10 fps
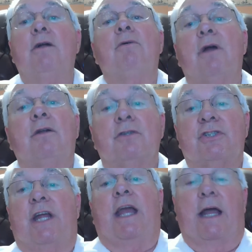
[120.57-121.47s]
don't
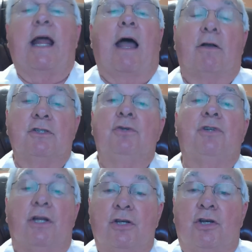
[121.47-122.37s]
understand how you
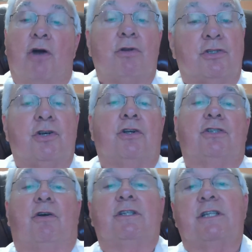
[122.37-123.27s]
can go to
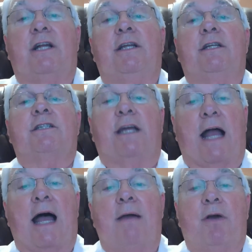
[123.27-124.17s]
church on Sunday and say,
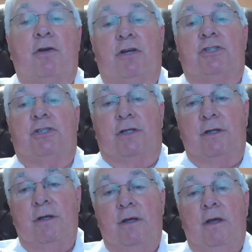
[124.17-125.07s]
I'm a
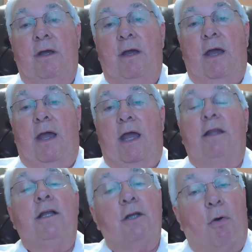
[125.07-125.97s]
Christian,
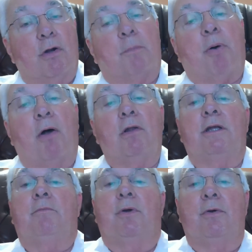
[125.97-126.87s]
and then go in a
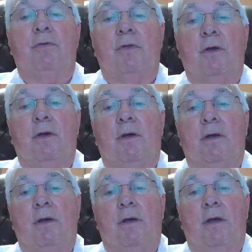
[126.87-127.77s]
polling booth
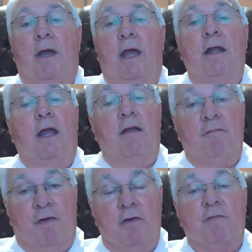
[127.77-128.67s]

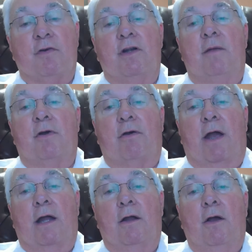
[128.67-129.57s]
and vote for a
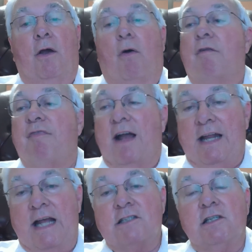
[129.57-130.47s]
Democrat or
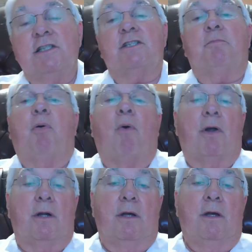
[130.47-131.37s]
financially
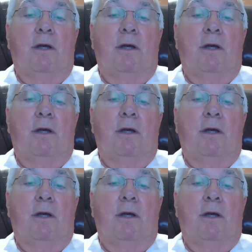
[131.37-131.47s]
support